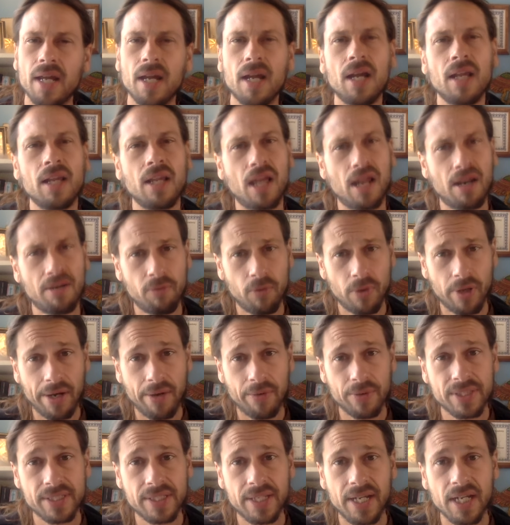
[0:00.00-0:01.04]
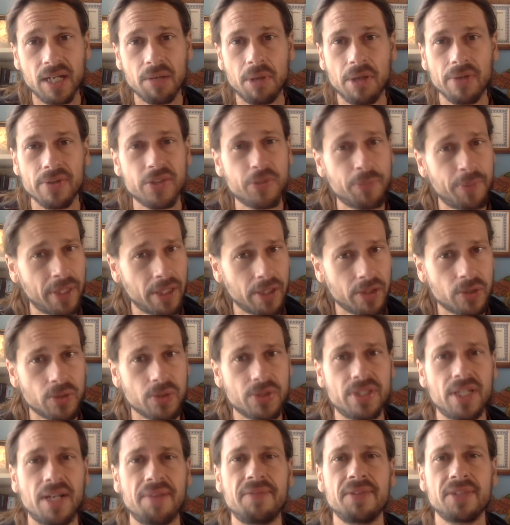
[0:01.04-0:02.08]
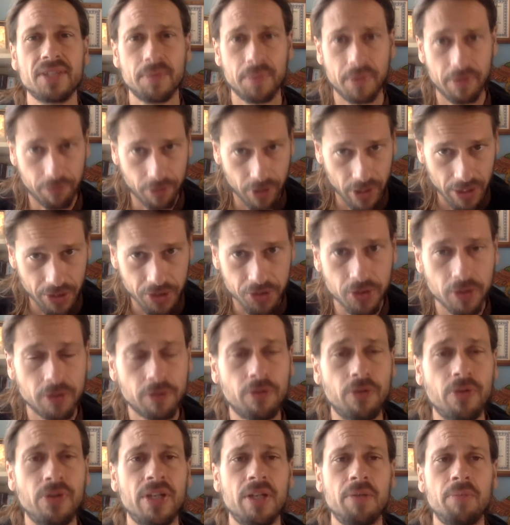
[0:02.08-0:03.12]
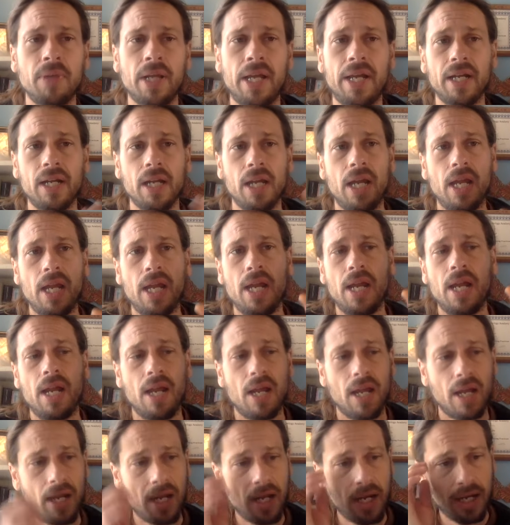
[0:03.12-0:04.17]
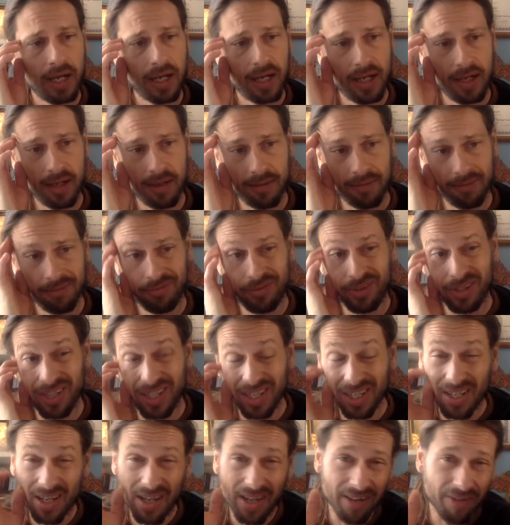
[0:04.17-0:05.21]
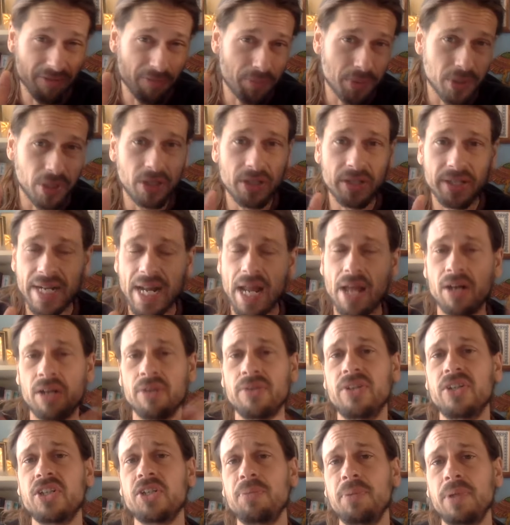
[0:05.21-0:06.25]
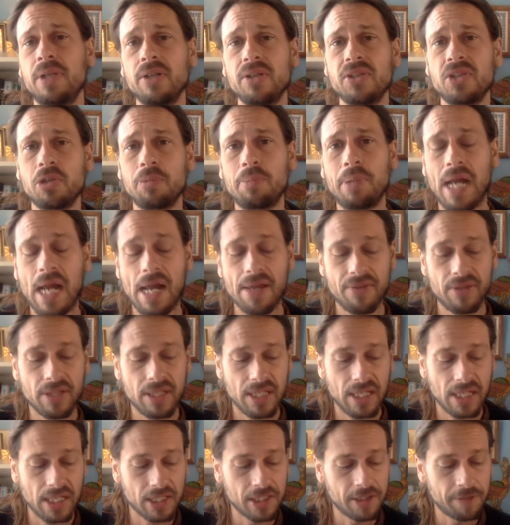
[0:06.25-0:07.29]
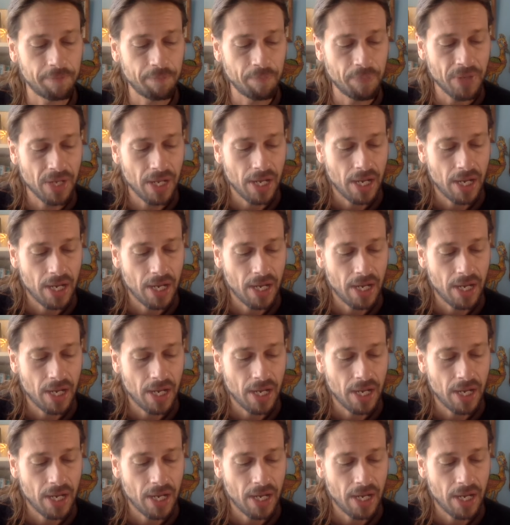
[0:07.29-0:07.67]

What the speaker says: A lot of what I was saying about the spiritual stuff is going to be very true for them, like feeling kind of burned out on their spiritual path again.